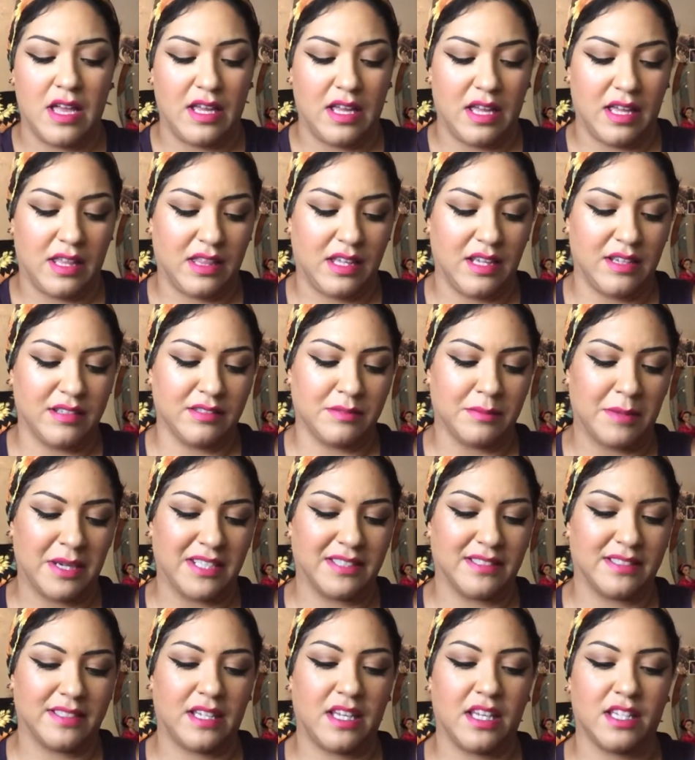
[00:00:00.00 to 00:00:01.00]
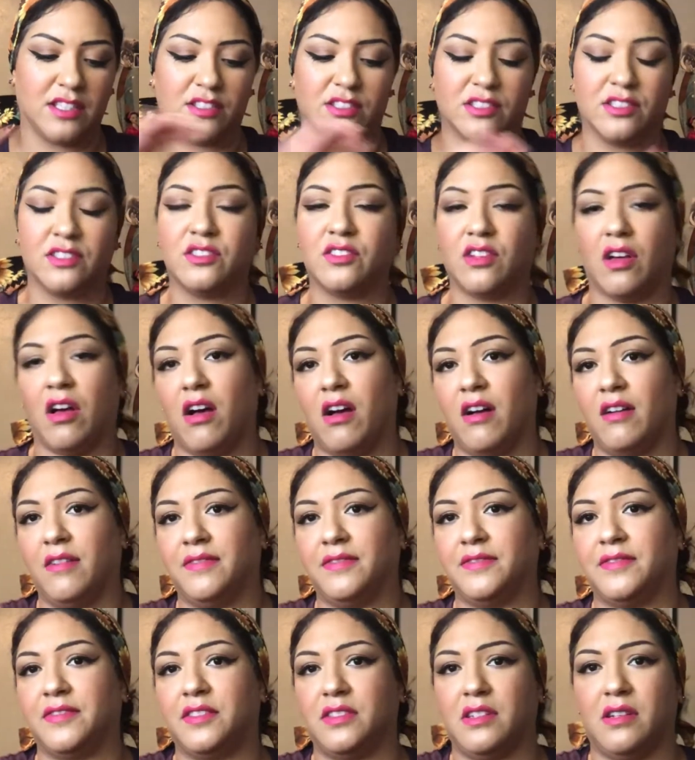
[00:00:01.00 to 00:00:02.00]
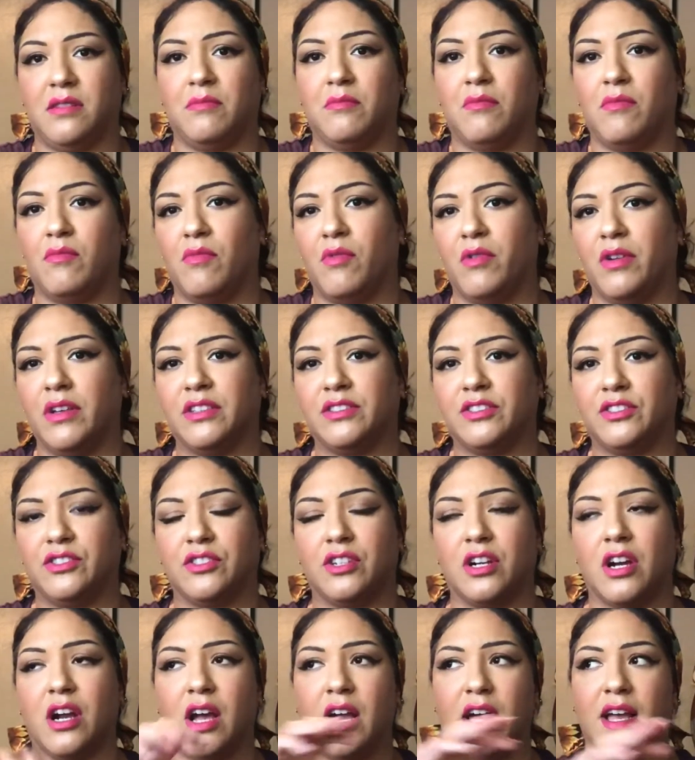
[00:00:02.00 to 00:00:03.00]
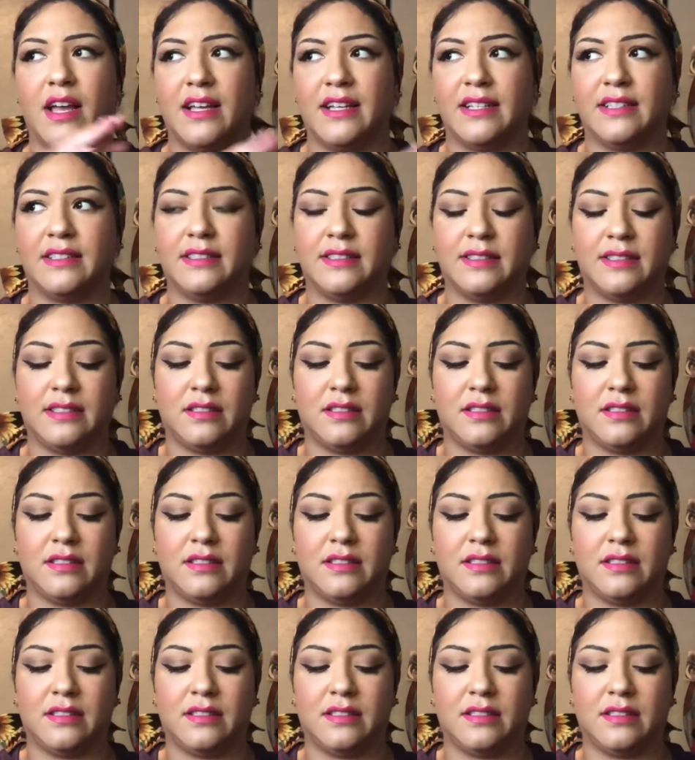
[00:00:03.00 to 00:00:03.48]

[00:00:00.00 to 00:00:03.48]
It leaves my skin soft and moisturized.